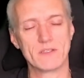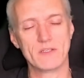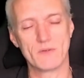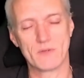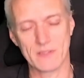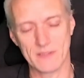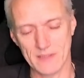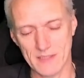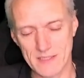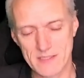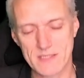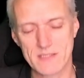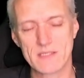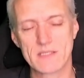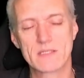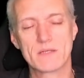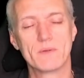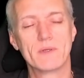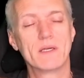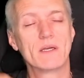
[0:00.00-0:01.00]
you can listen
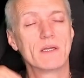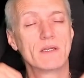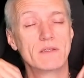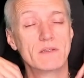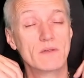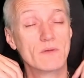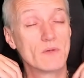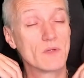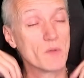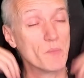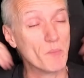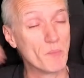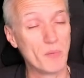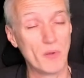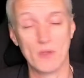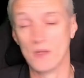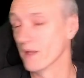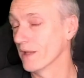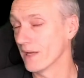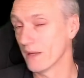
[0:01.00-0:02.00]
to it, and you can
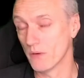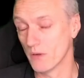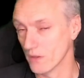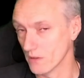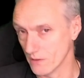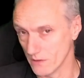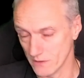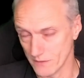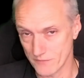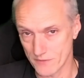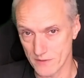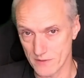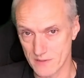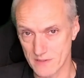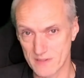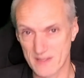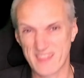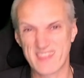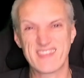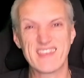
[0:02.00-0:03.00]
pull out all of the
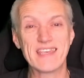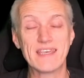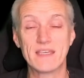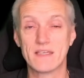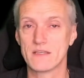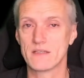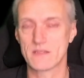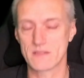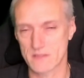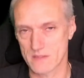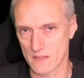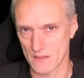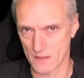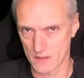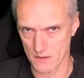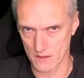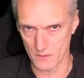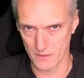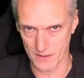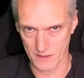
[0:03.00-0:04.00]
things that are
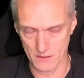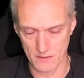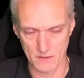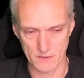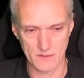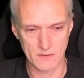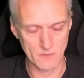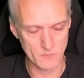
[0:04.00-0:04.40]
going on,